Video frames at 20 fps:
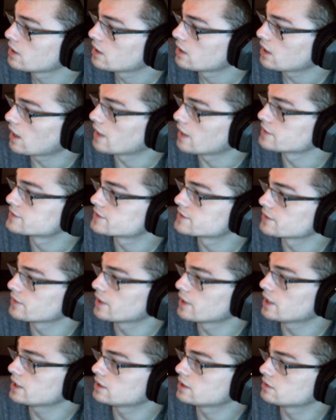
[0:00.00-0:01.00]
And so
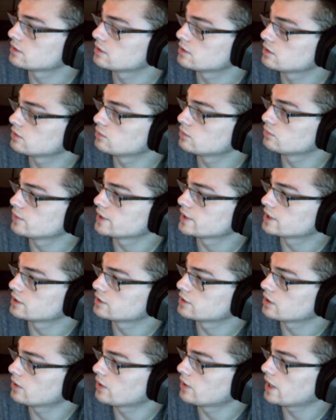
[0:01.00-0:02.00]
then we can
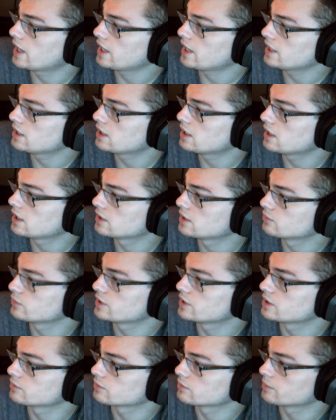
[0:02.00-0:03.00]
go ahead and we
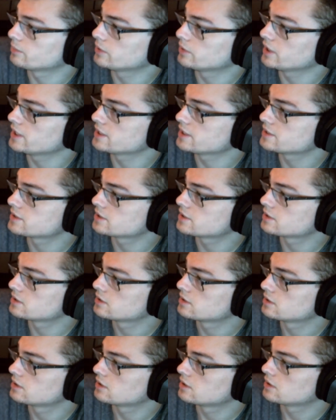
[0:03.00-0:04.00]
can replace
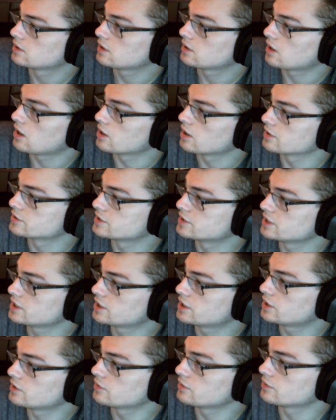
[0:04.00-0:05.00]
our
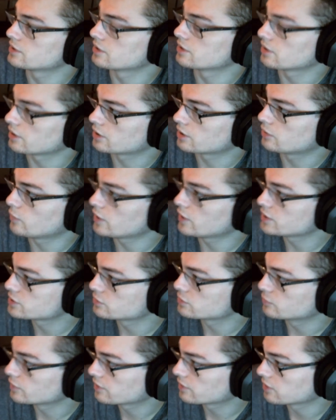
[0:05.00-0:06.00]
dq in our
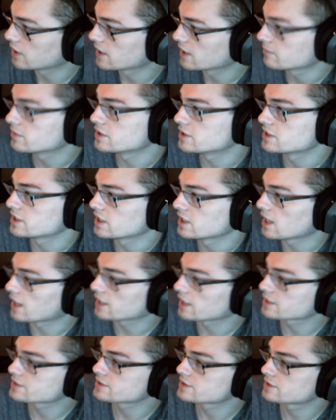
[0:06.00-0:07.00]
equation with lambda
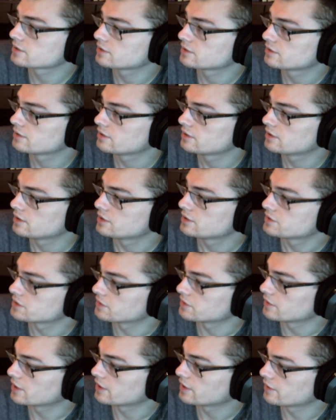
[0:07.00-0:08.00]
dx. So
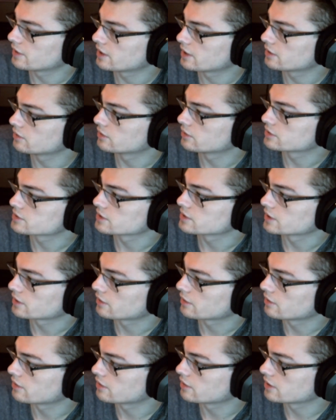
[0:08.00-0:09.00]
then that looks like
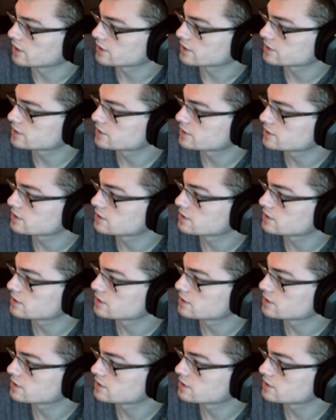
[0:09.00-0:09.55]
this.